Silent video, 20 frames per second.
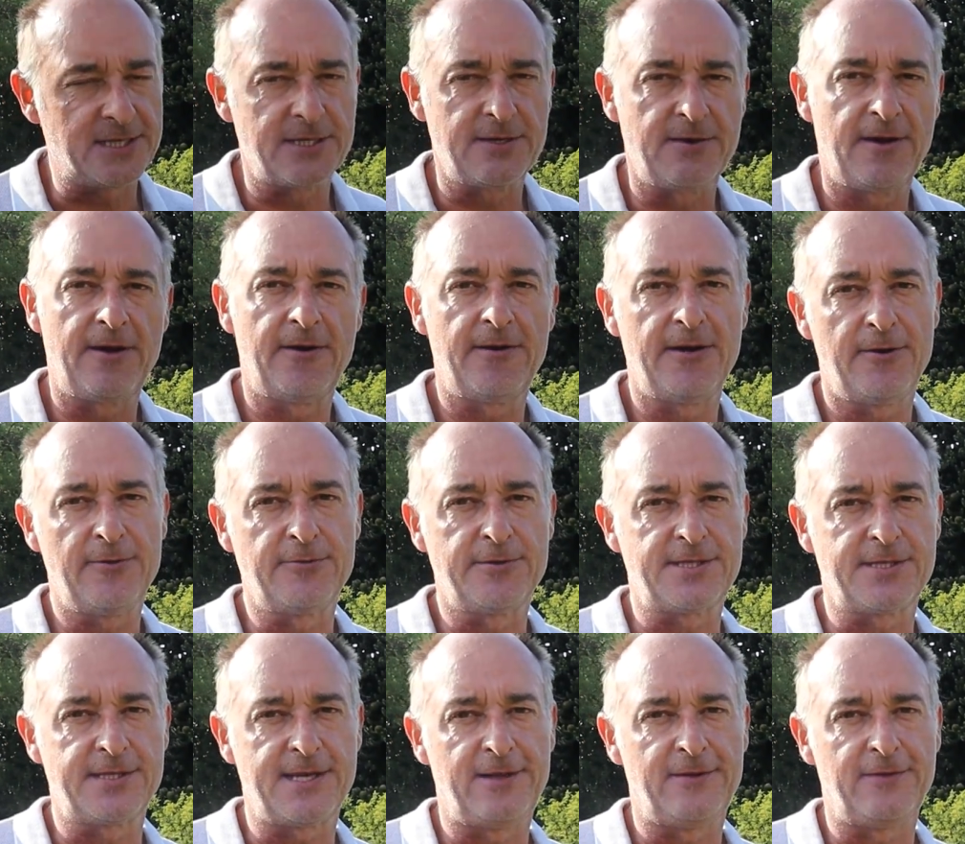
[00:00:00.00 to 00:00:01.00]
to her old
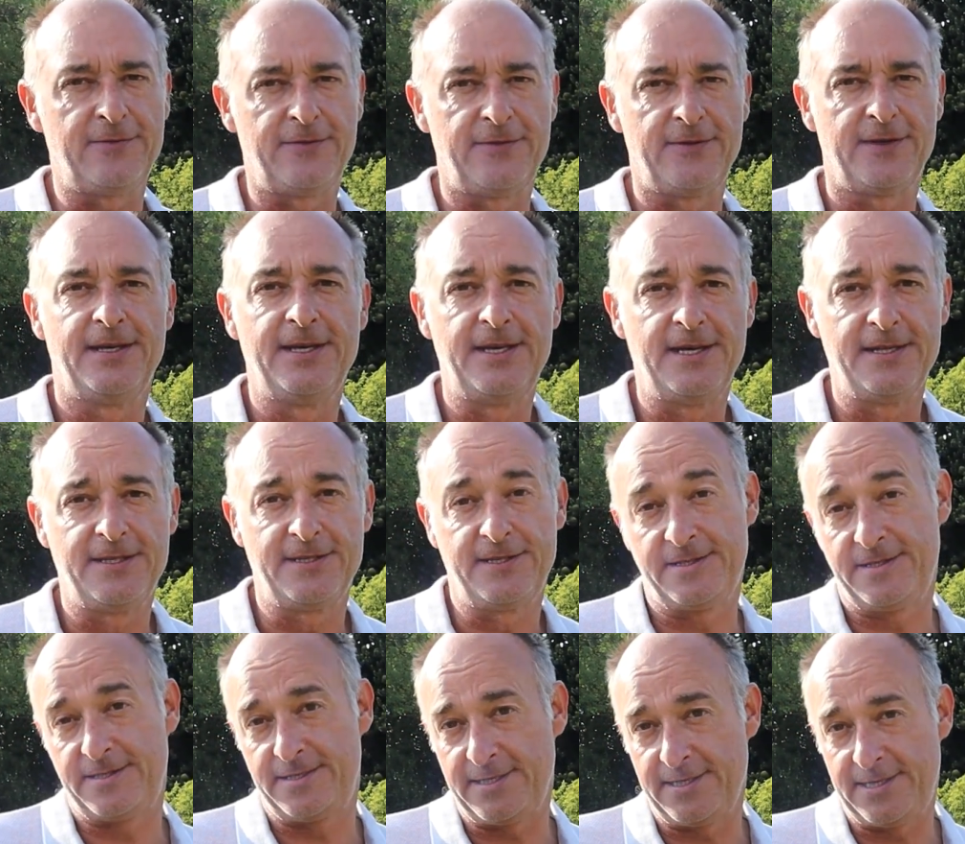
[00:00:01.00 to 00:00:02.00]
self
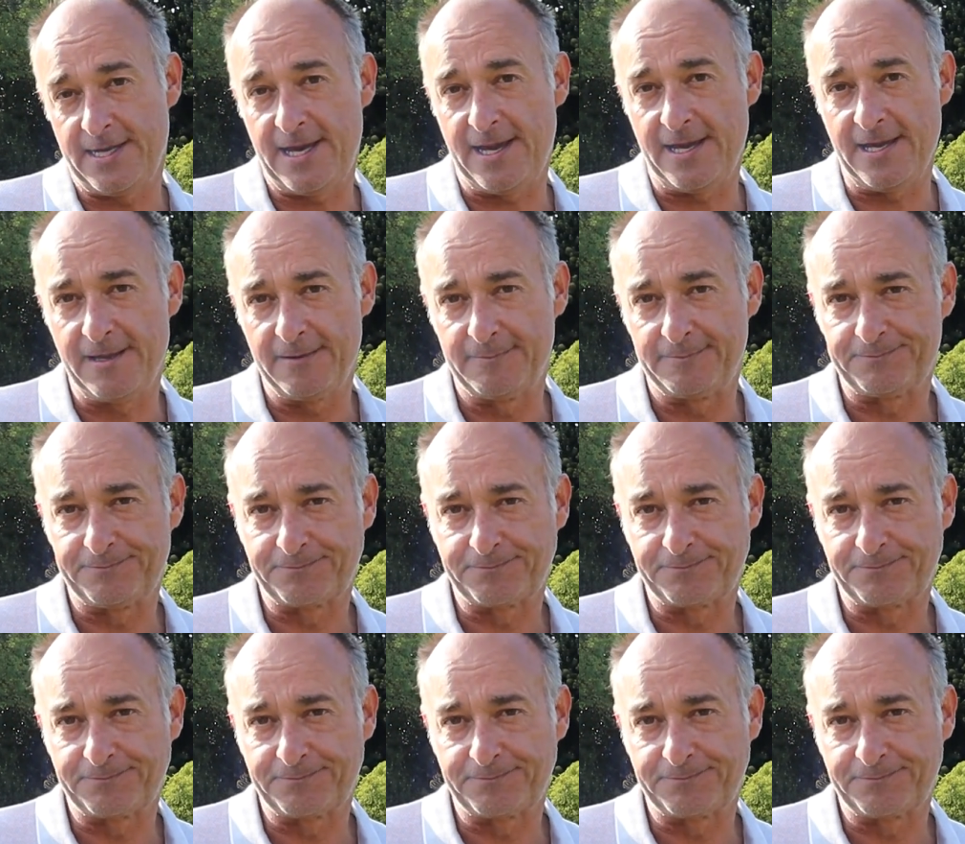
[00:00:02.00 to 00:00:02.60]
today.